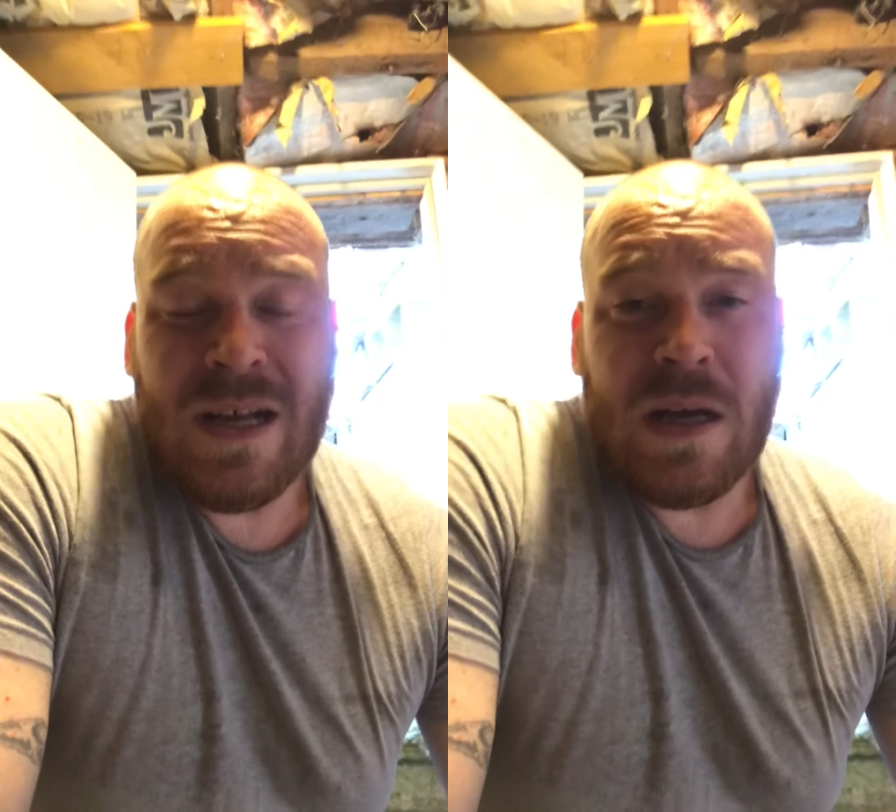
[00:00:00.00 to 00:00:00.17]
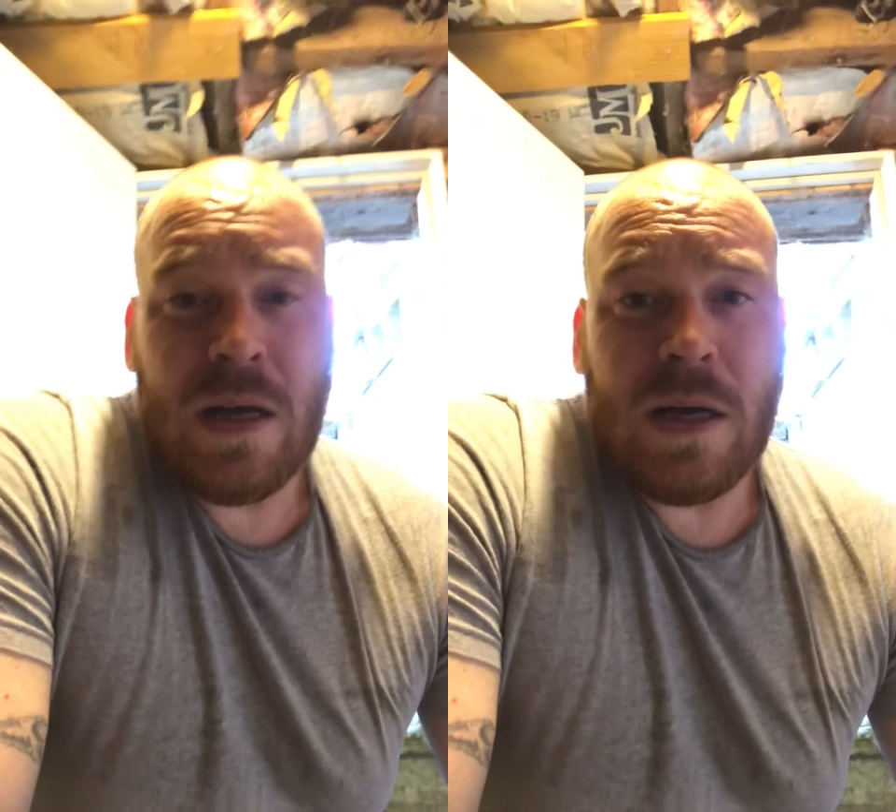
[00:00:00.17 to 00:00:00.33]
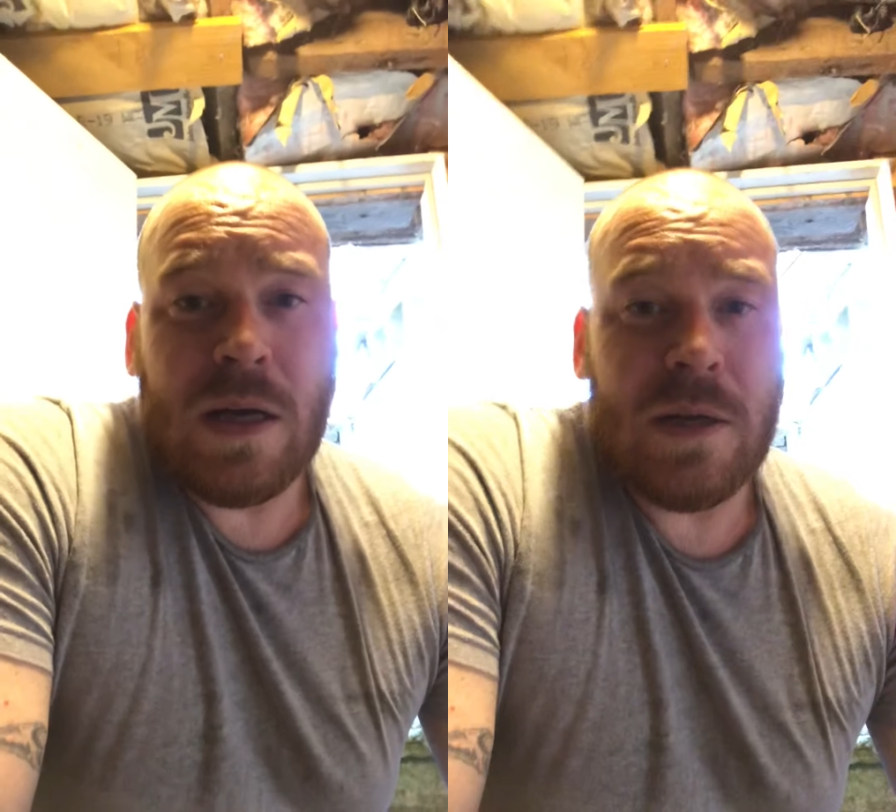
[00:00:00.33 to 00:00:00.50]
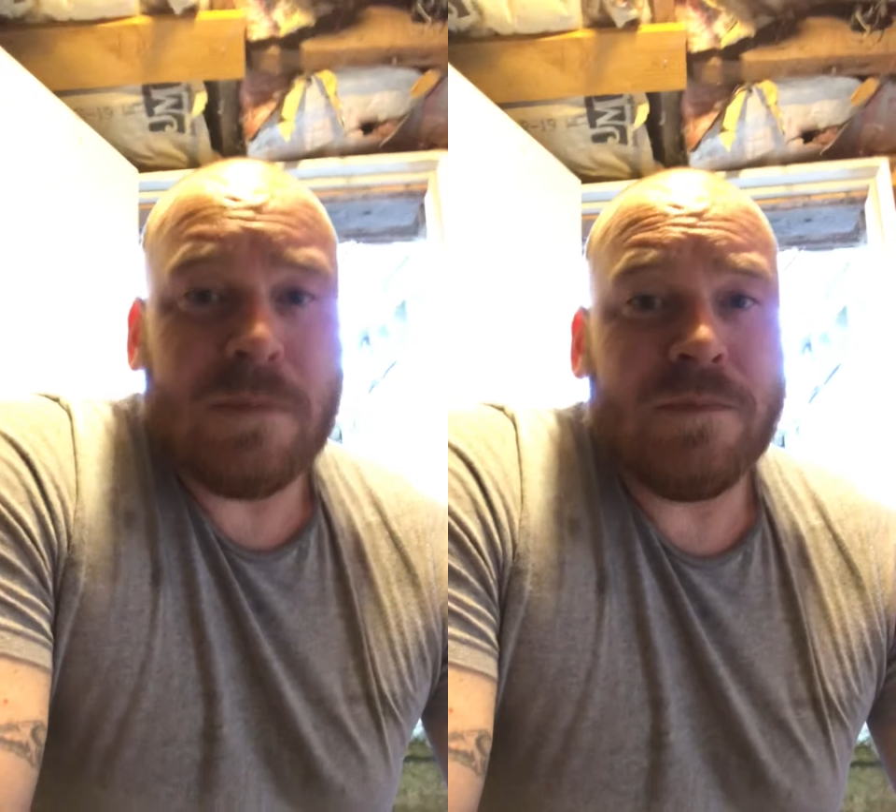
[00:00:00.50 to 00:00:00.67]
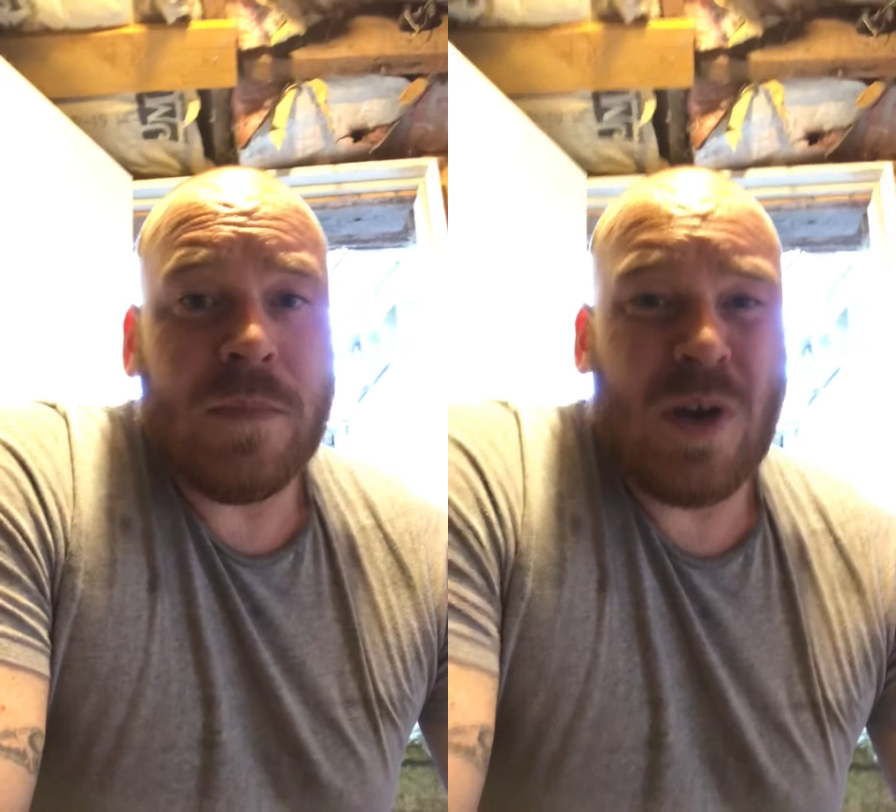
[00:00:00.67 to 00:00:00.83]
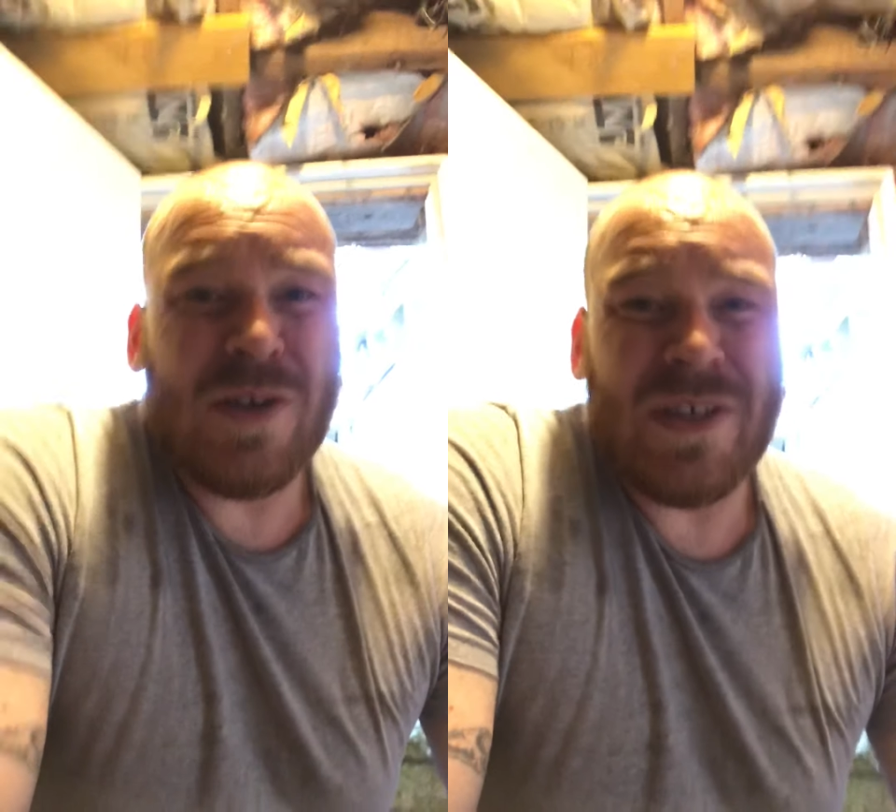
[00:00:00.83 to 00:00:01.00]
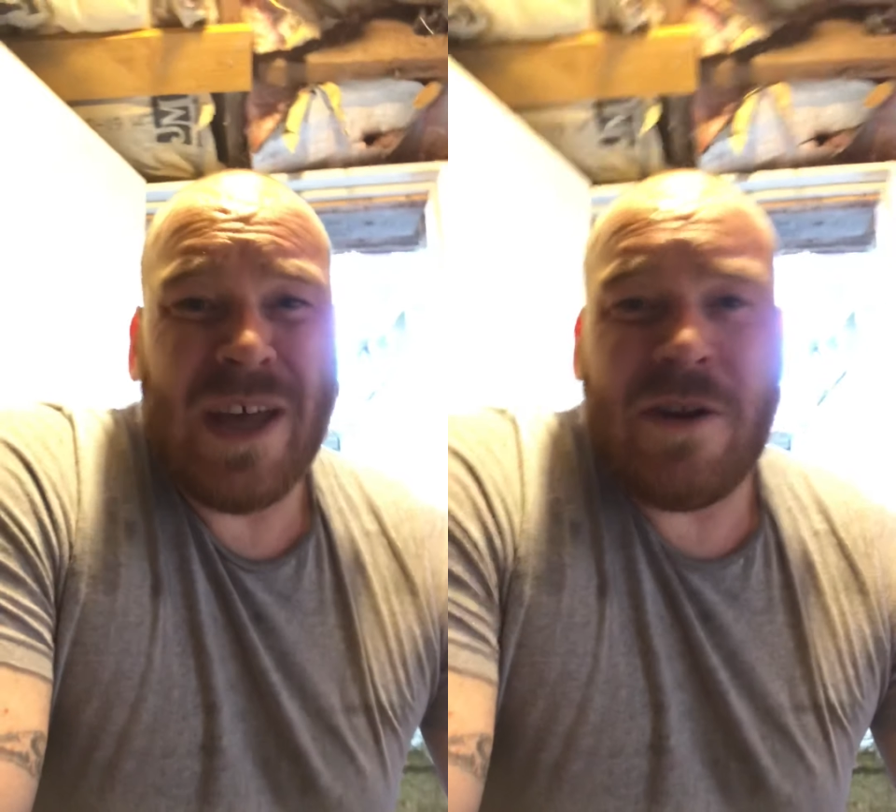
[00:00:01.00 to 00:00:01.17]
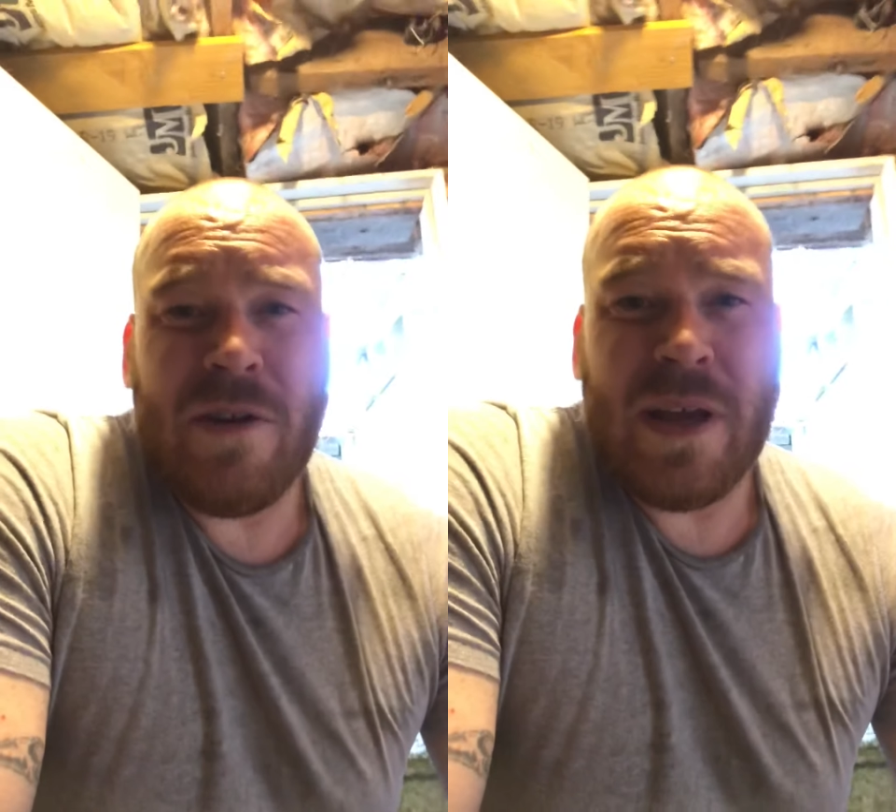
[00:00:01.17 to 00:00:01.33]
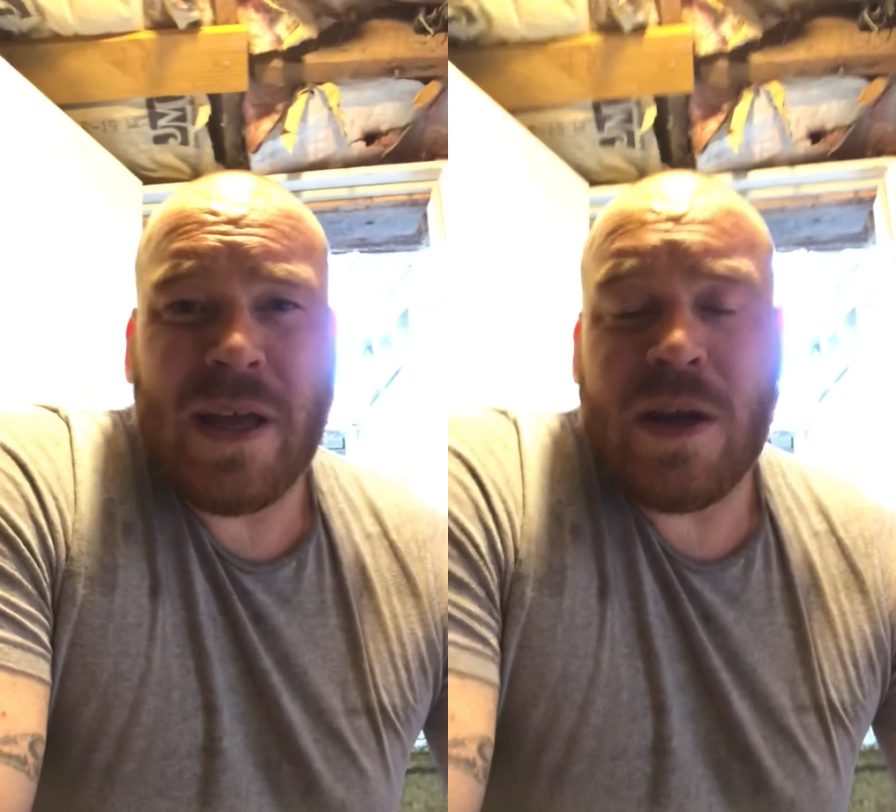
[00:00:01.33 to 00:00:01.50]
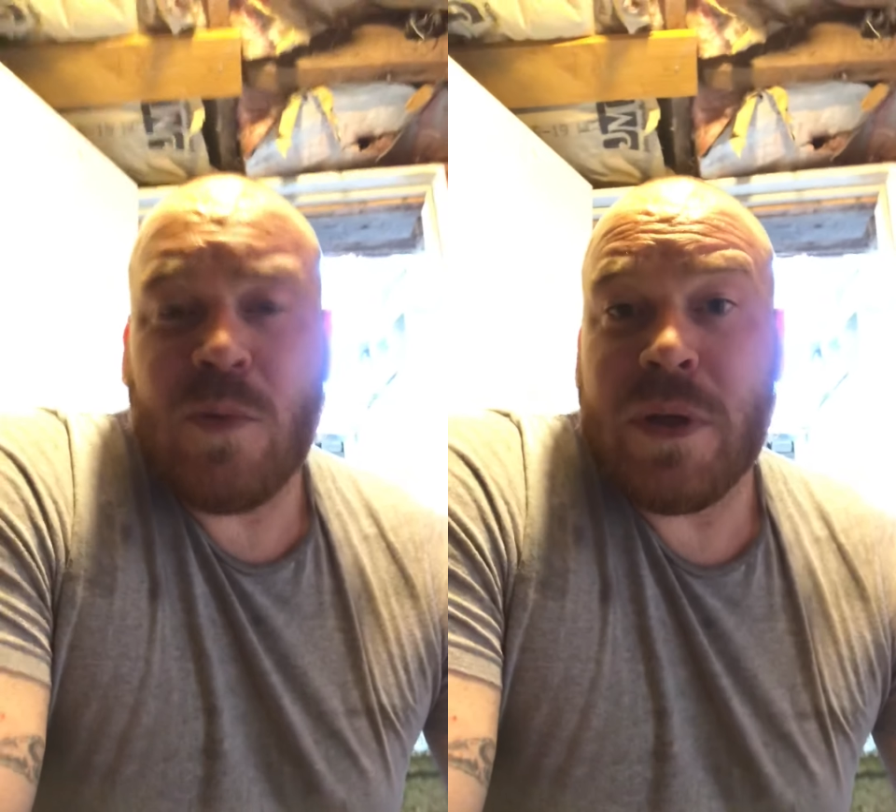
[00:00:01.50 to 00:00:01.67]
Our Saturday kind